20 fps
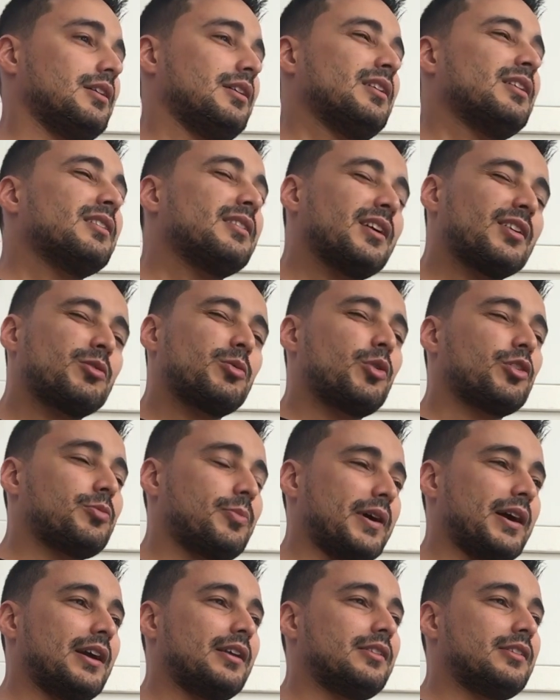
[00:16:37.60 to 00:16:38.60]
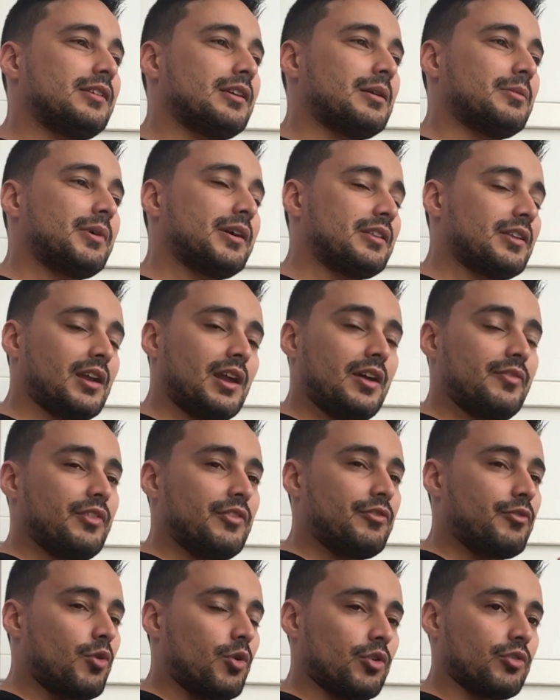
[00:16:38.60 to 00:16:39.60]
That was my idea, my driving
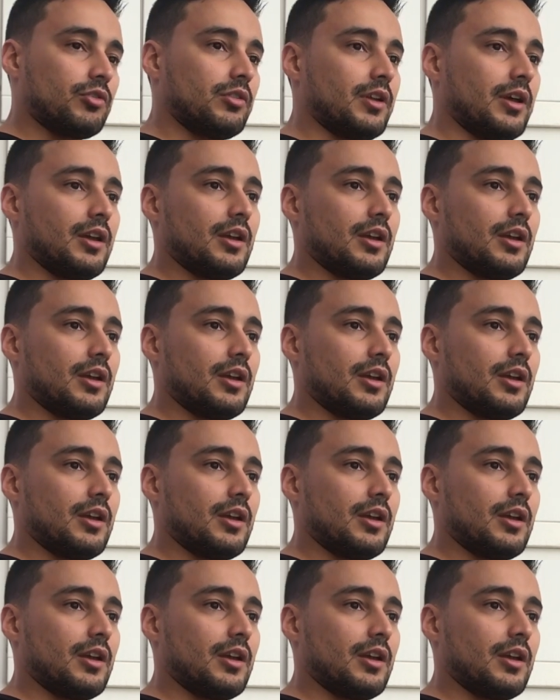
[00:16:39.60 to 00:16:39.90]
force. Like,